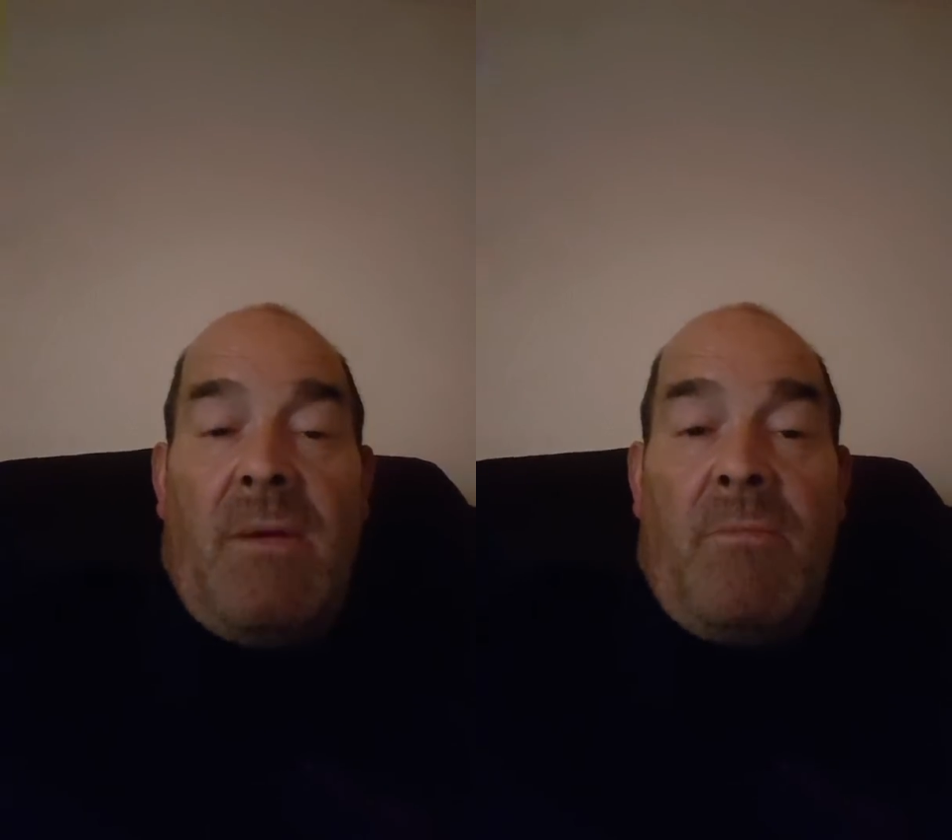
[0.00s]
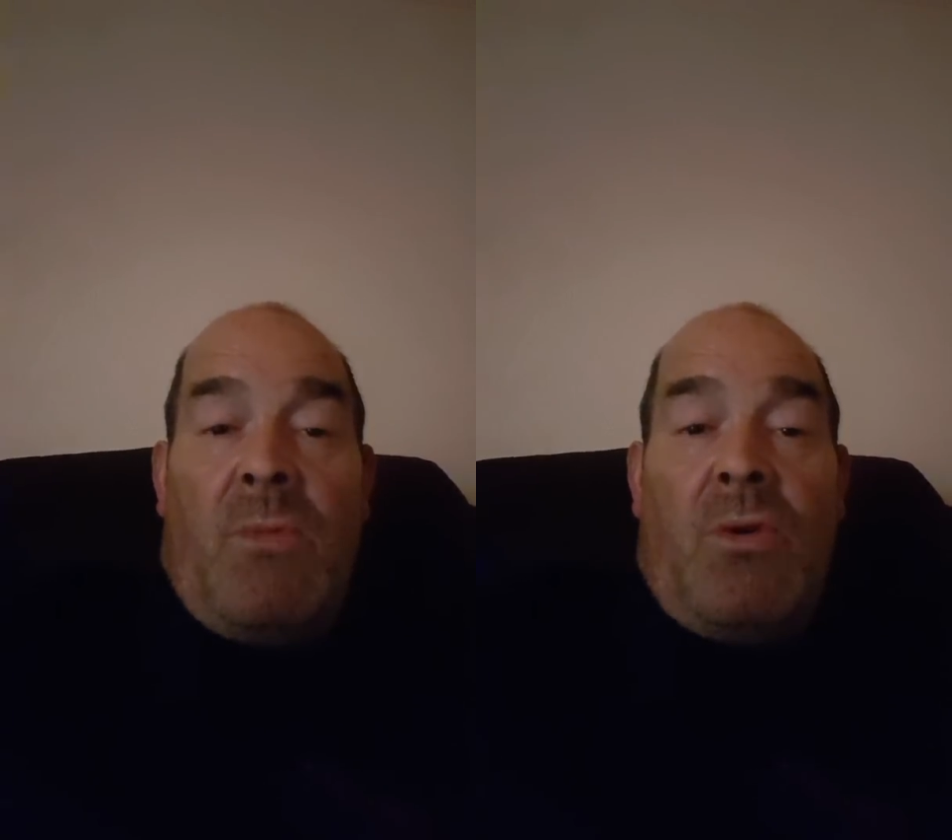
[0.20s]

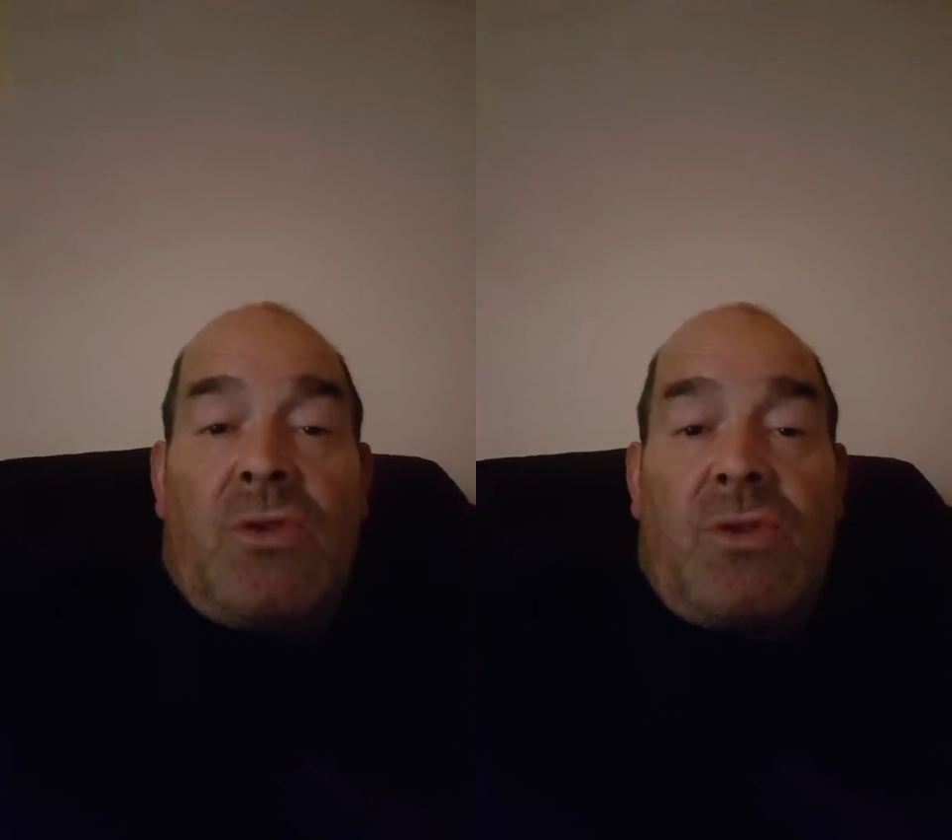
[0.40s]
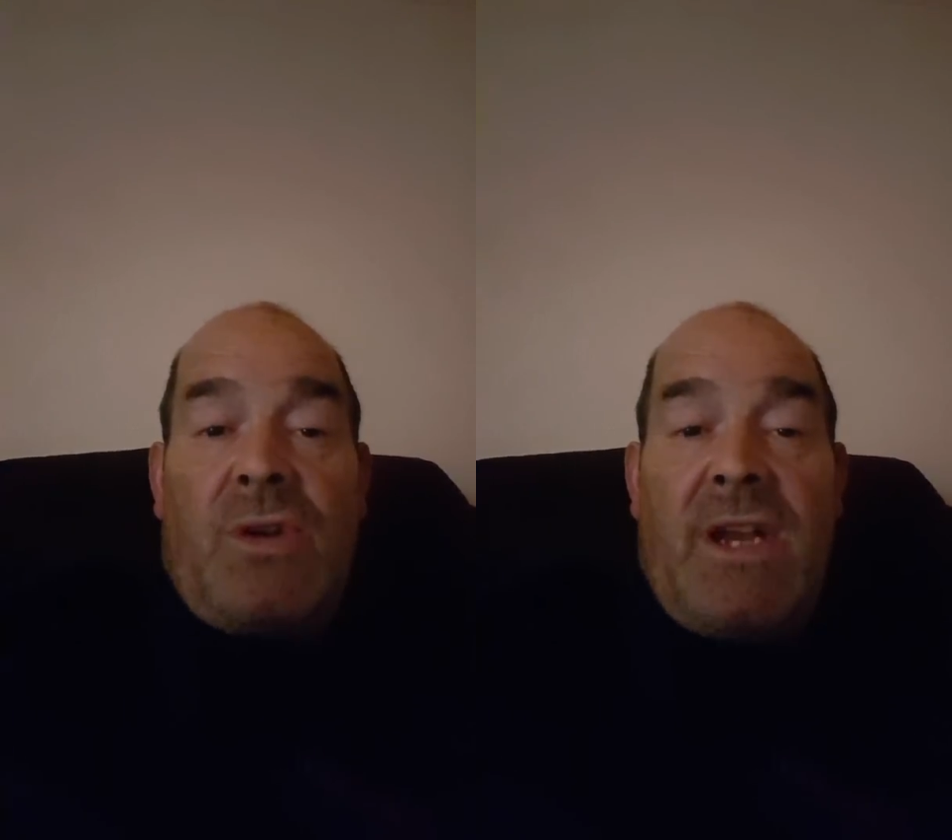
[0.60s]

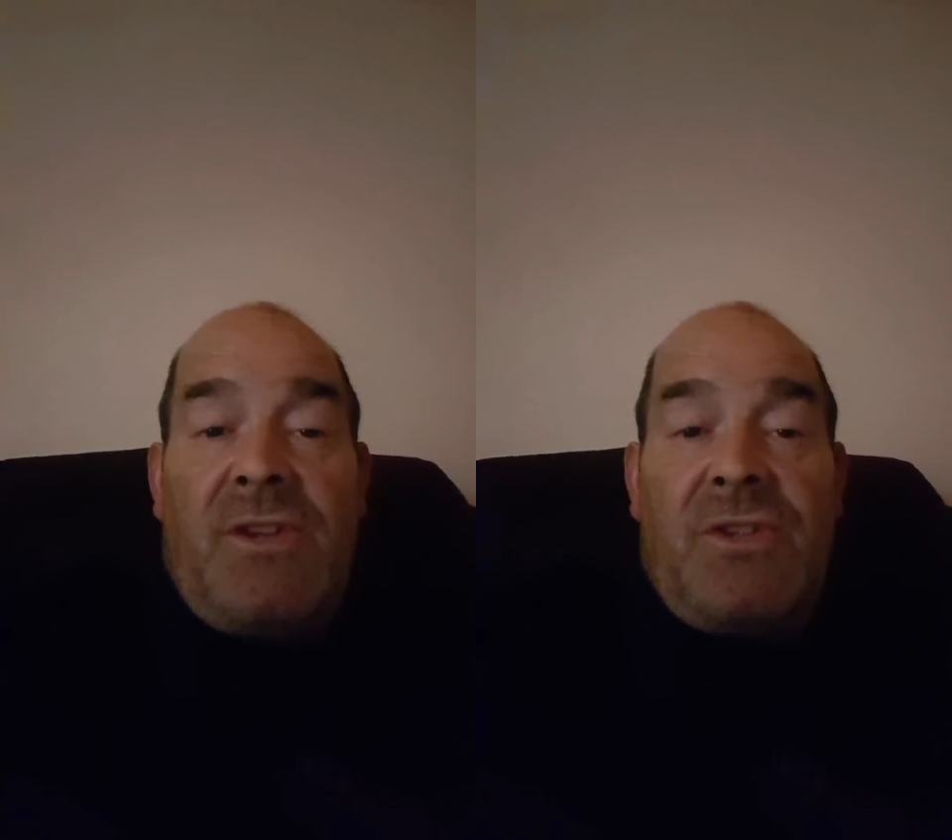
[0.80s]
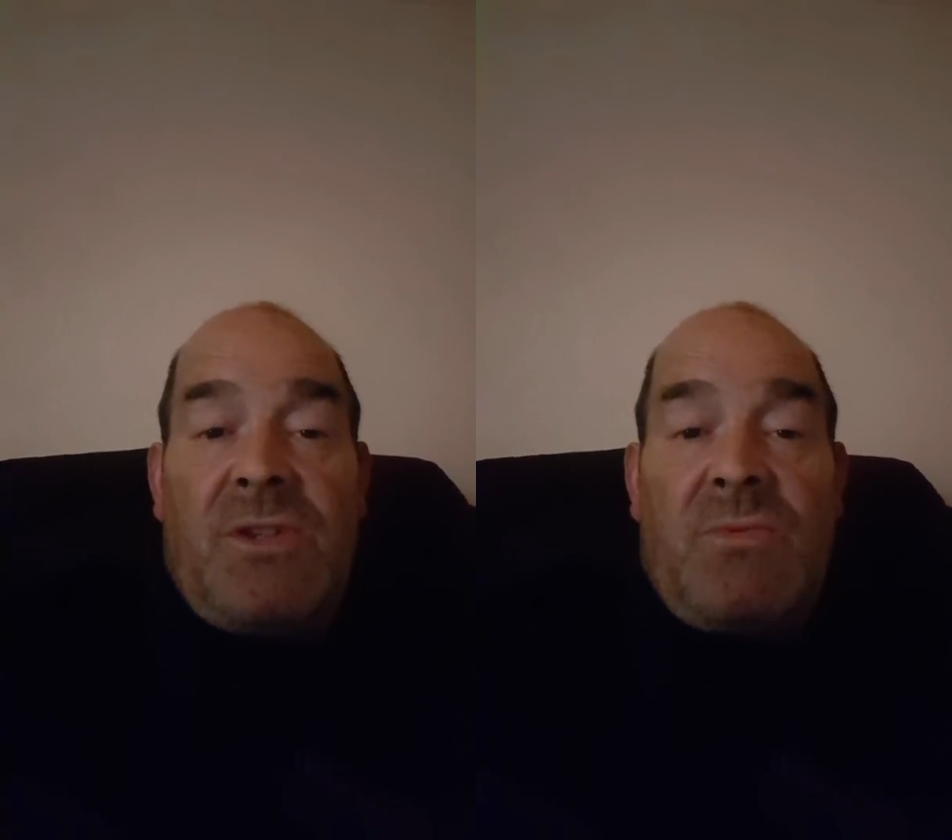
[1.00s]
Most good
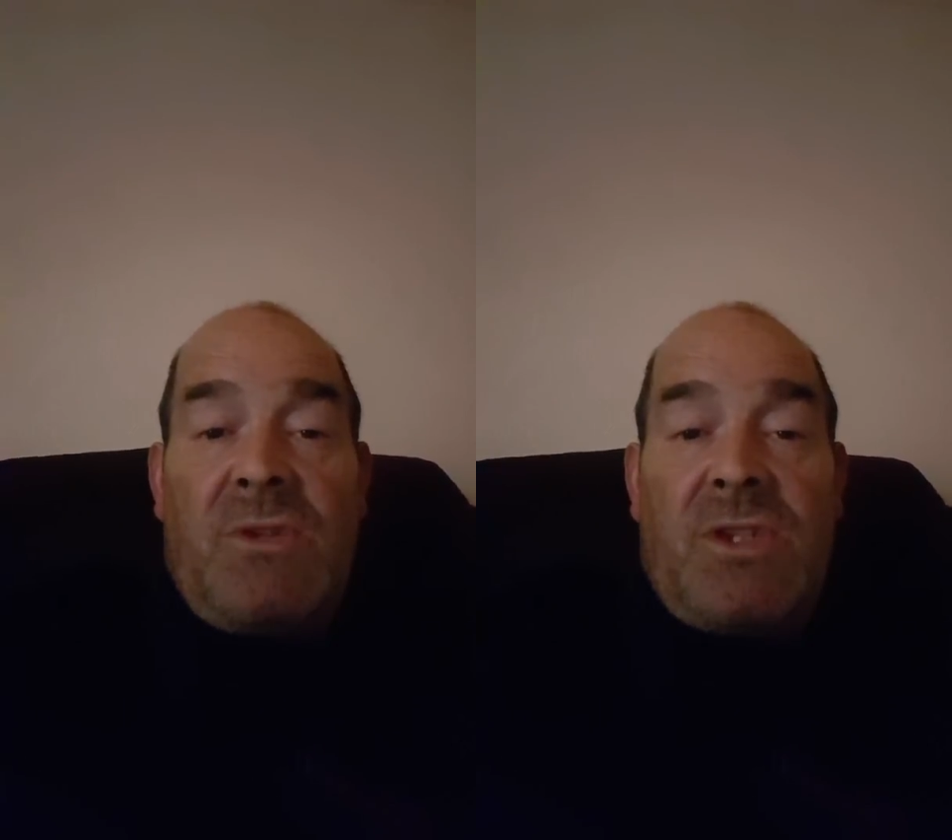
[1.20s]
engines will